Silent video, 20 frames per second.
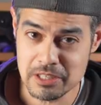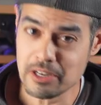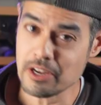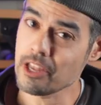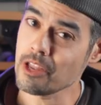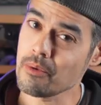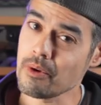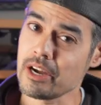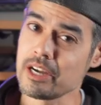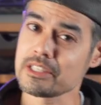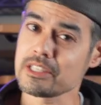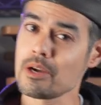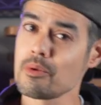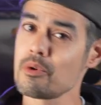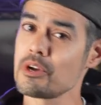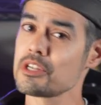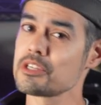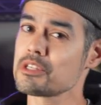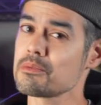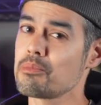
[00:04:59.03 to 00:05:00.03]
Otherwise, I
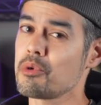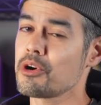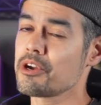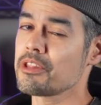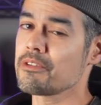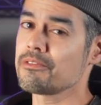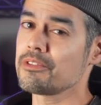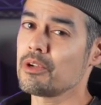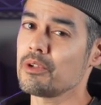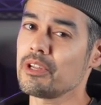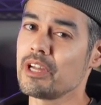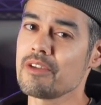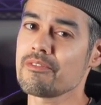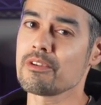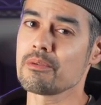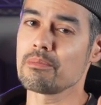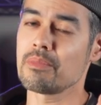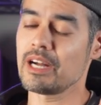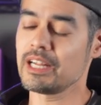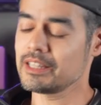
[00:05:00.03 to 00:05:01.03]
would have supported the Float Life
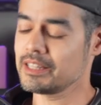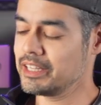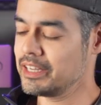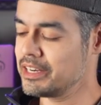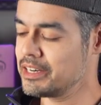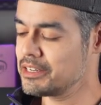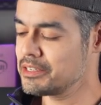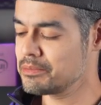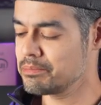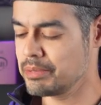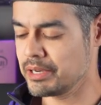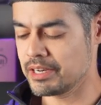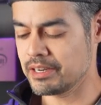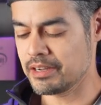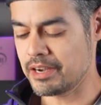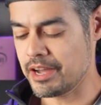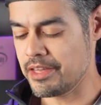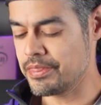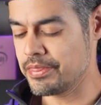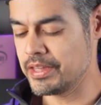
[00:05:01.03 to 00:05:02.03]
and bought theirs,
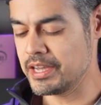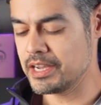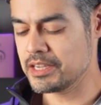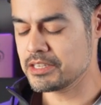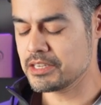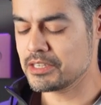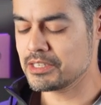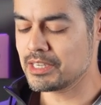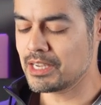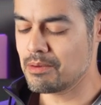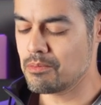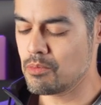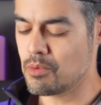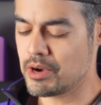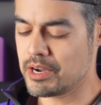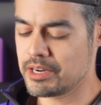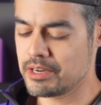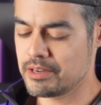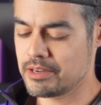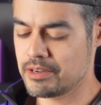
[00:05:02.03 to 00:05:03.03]
but I think it's the same
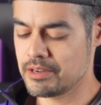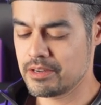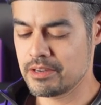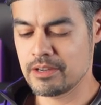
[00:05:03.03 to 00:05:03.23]
one.